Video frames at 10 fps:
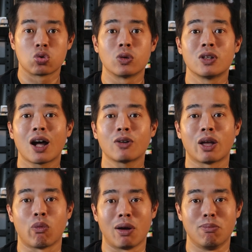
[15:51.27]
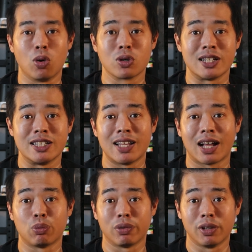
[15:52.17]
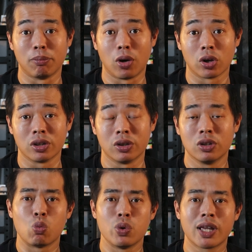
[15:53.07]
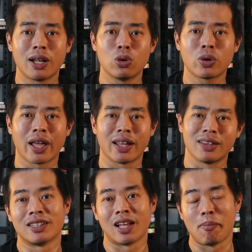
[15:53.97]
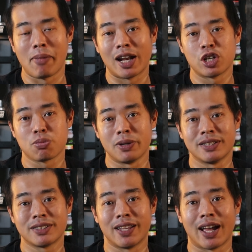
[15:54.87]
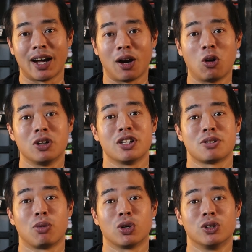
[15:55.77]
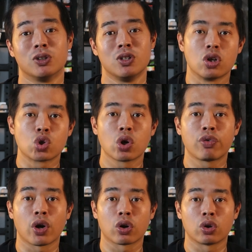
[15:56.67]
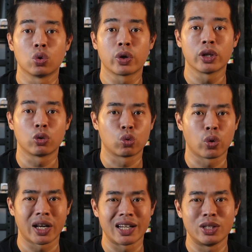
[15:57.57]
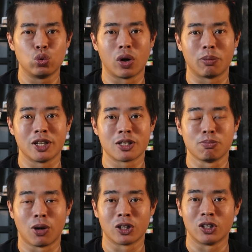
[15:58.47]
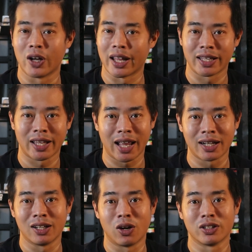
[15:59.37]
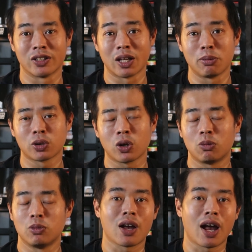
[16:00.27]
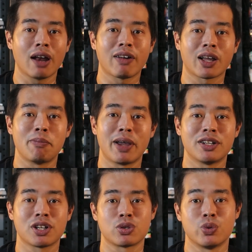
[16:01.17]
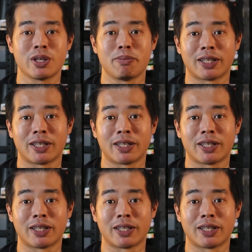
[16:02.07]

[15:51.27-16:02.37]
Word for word: So now that we are mostly done with the model, we can look at the embellishments that are on this model. So if you are looking to quickly do up this model and get her on the tabletop, I recommend just using